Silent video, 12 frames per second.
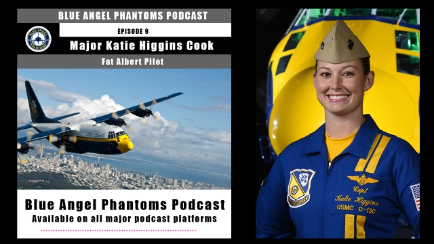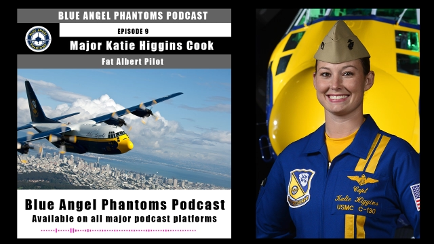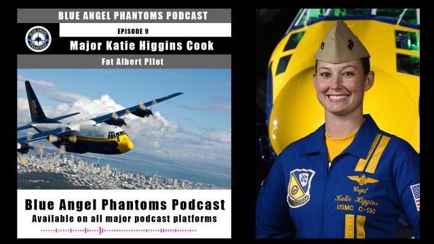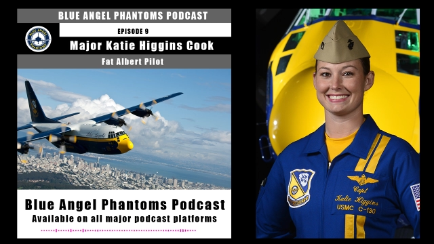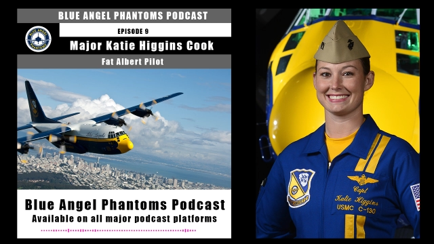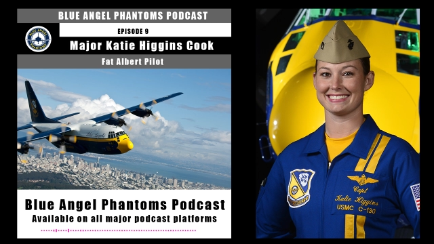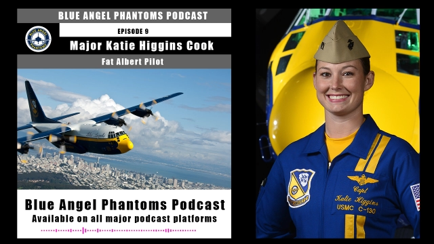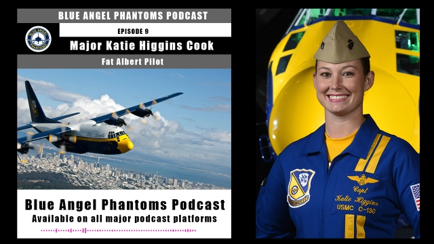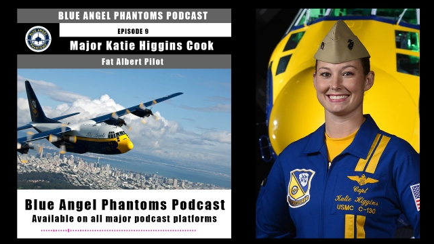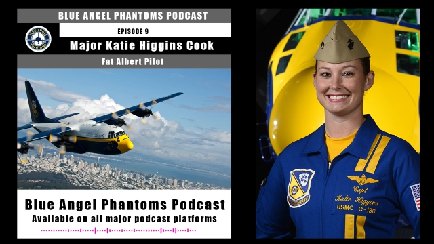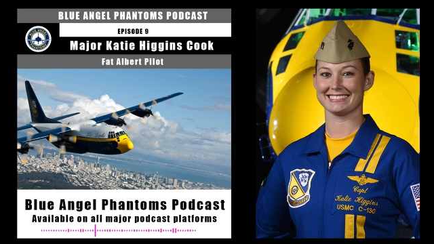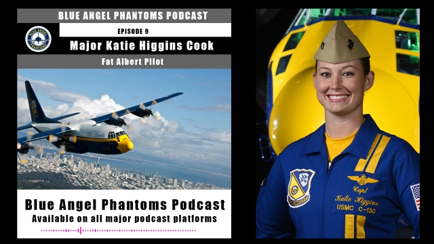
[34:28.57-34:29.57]

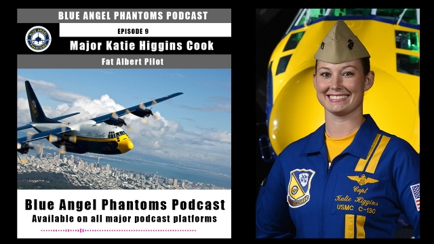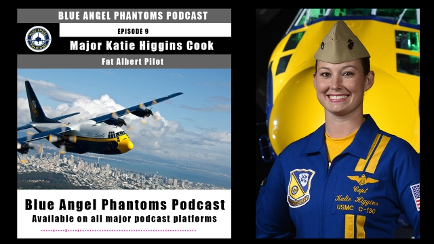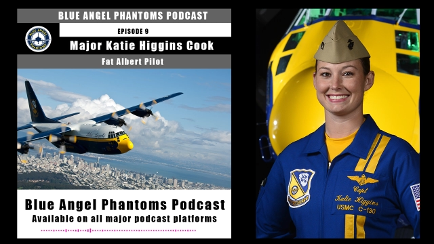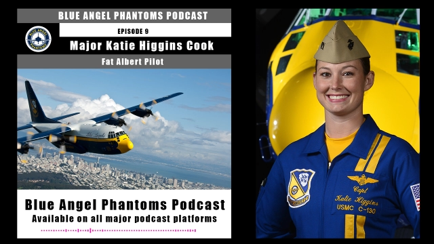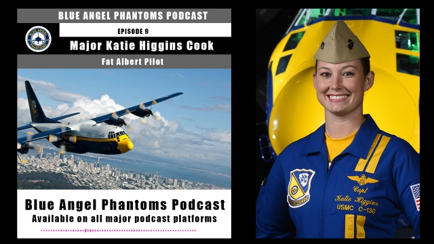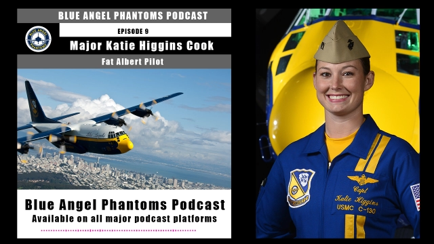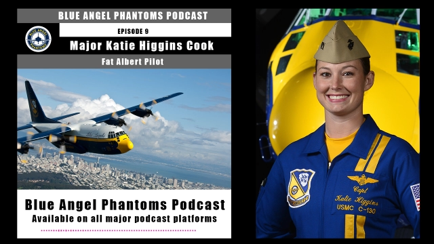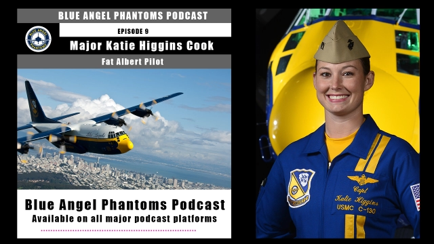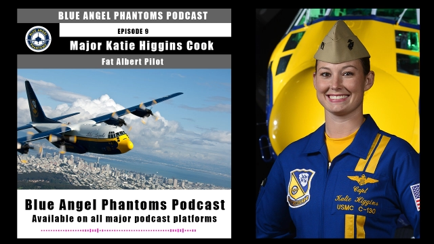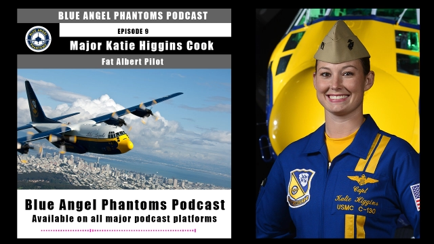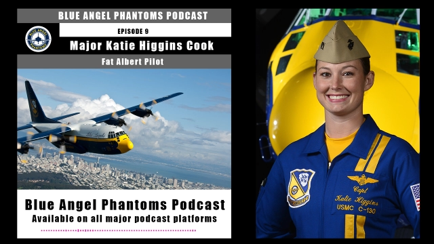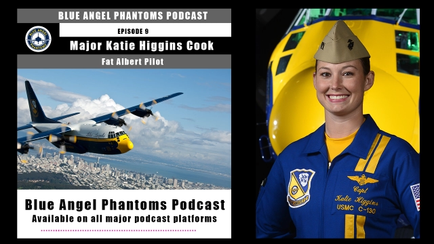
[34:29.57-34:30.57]

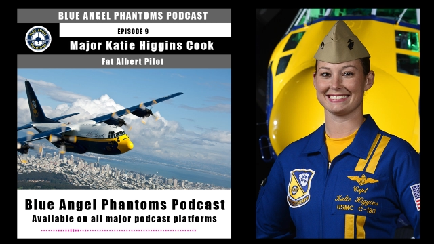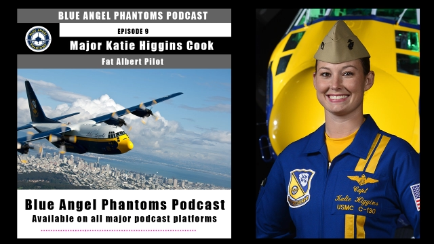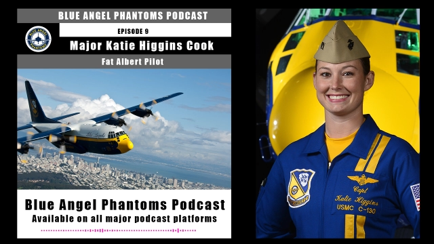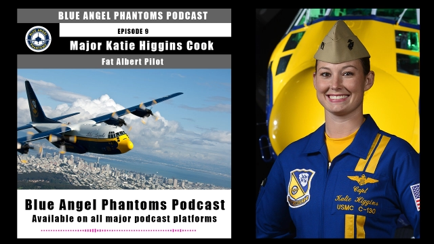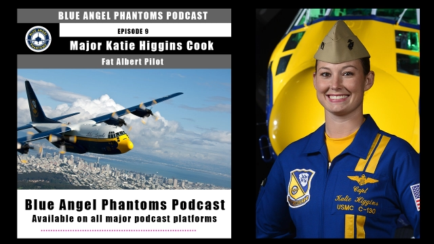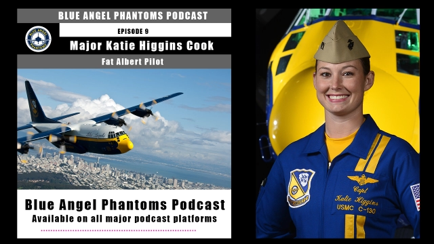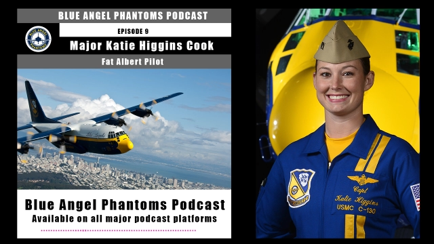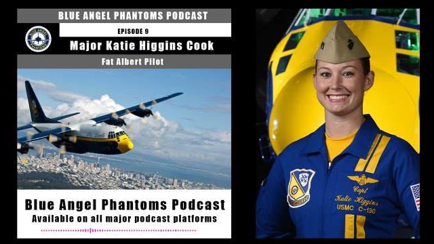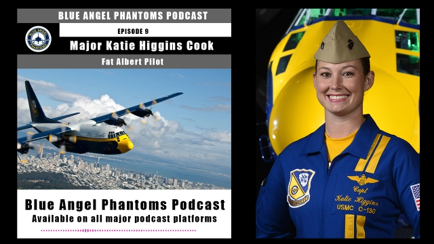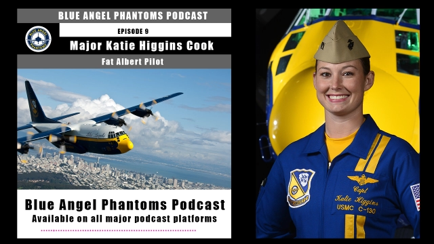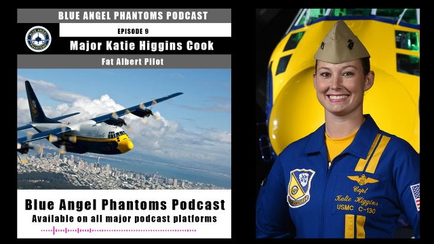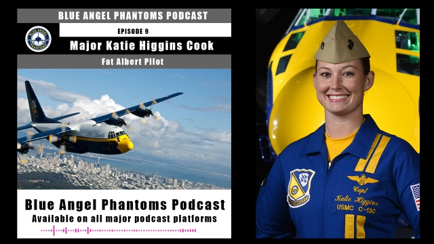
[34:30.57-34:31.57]

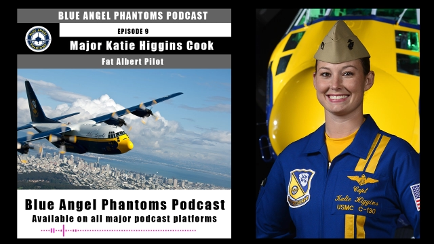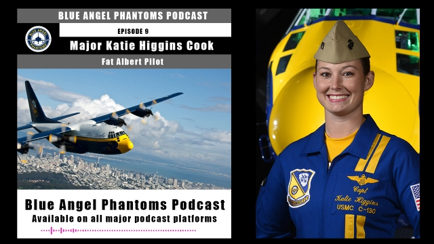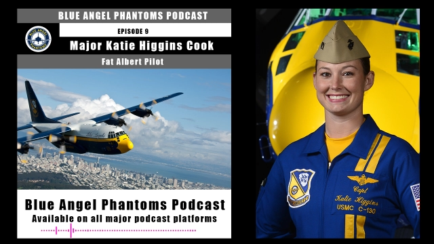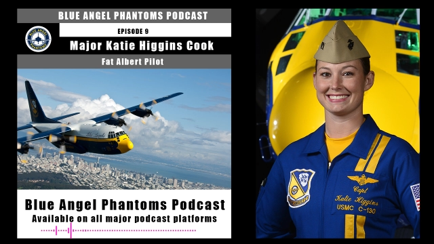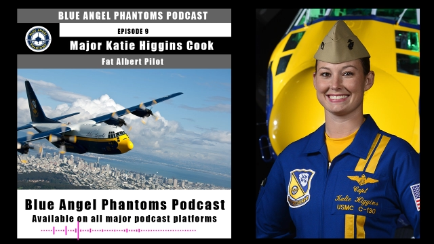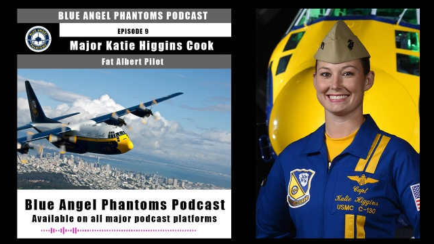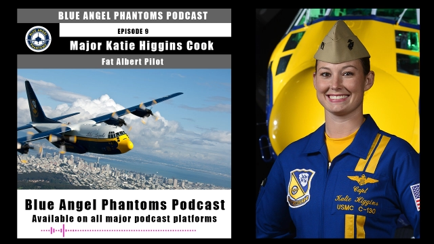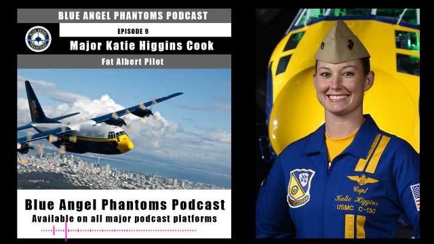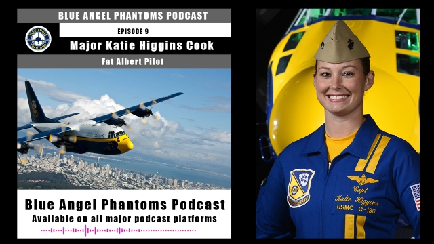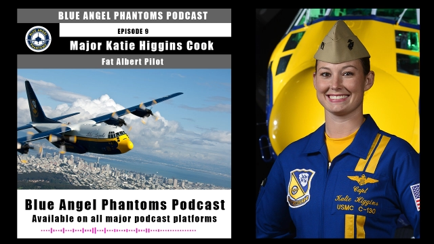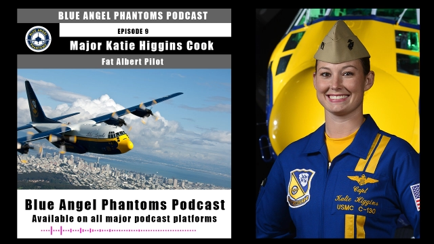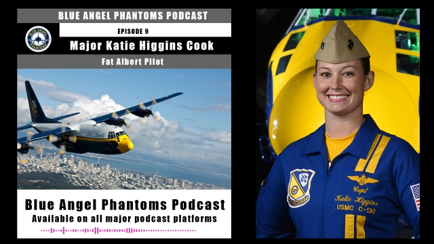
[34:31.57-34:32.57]

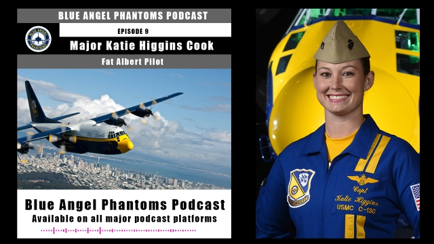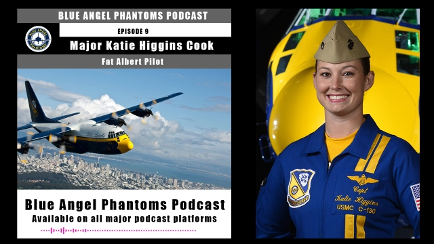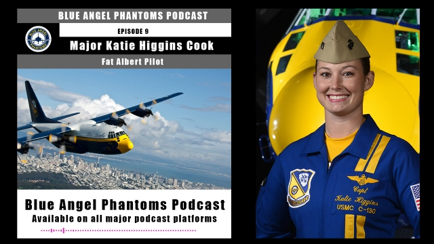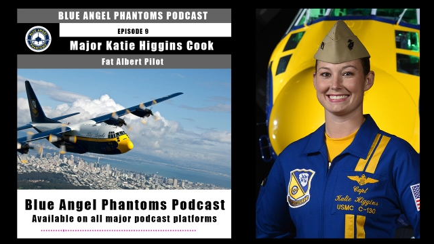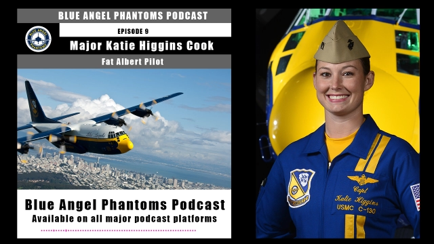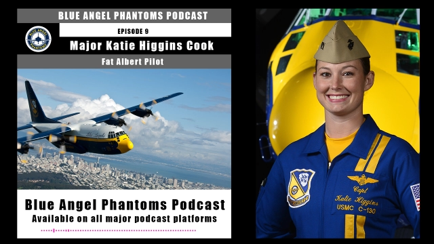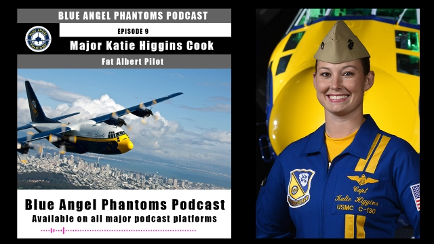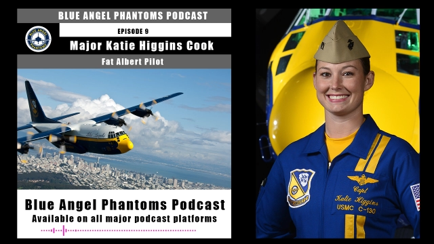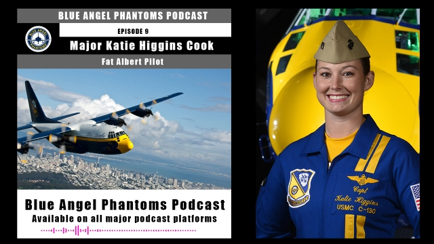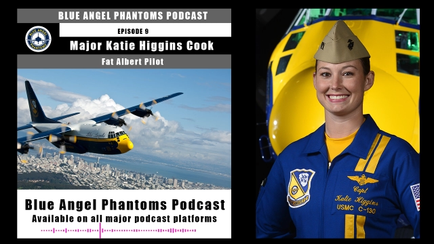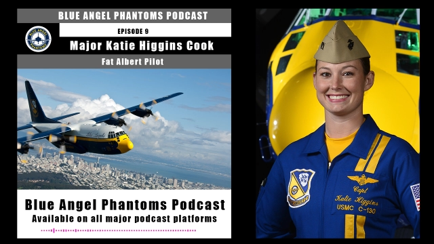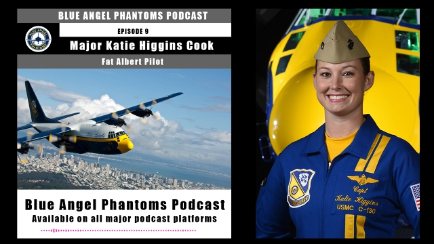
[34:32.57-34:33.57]

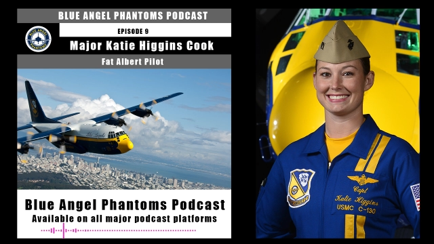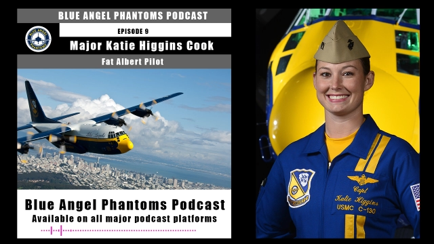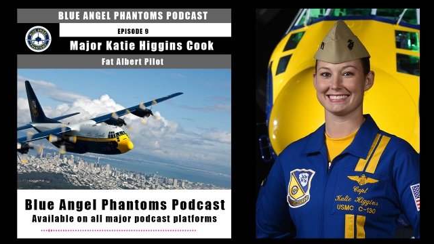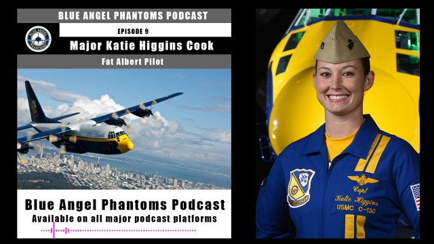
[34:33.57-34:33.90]
[no speech]